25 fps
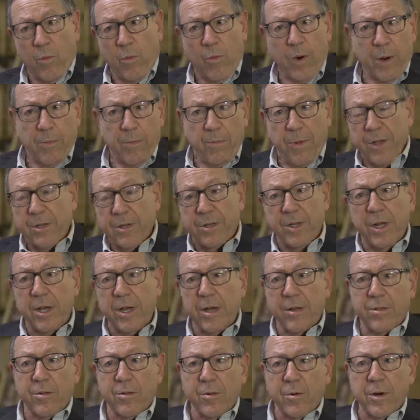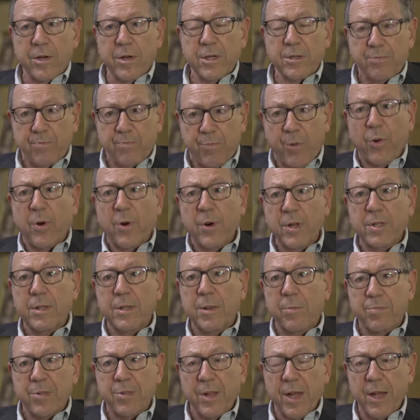where Beijing authorities
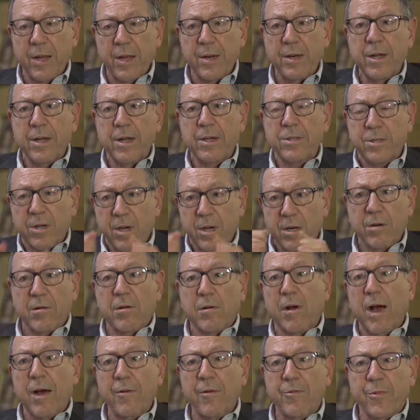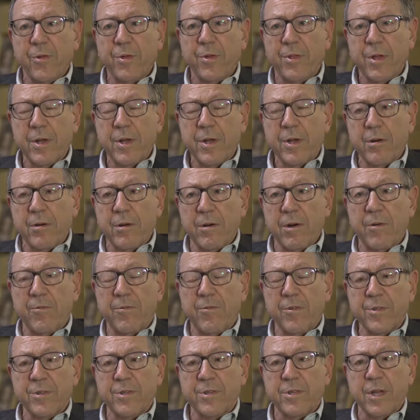boarded the plane, took her off with her
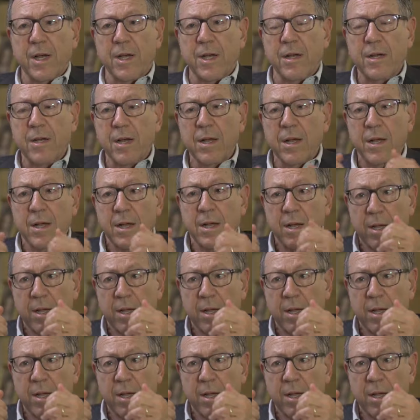infant son,